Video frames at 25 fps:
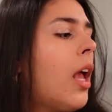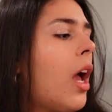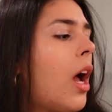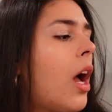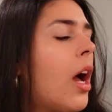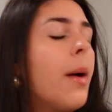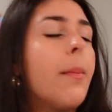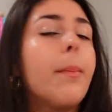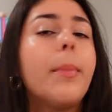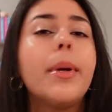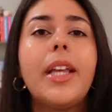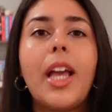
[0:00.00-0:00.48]

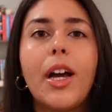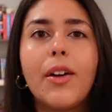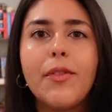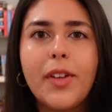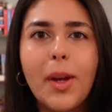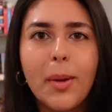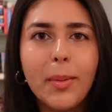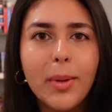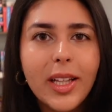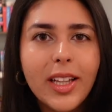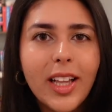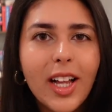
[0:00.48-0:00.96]
But yeah,
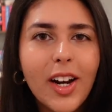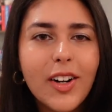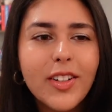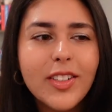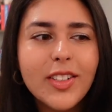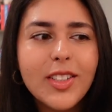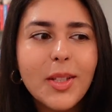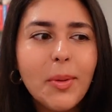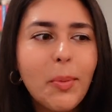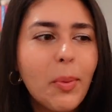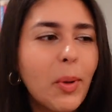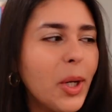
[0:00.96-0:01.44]
Family
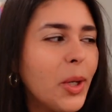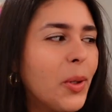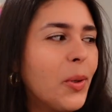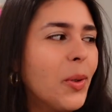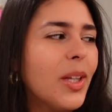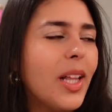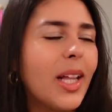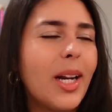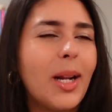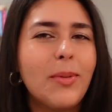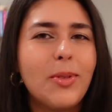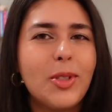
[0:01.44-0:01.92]
Liars is the
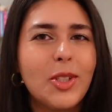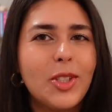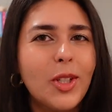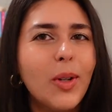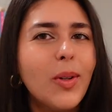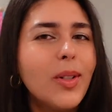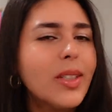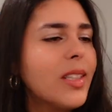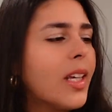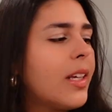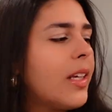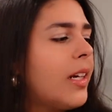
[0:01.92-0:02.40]
prequel and I'm just
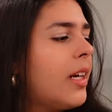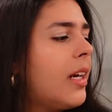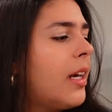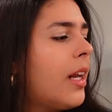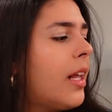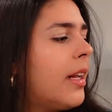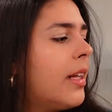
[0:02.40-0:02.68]
so excited.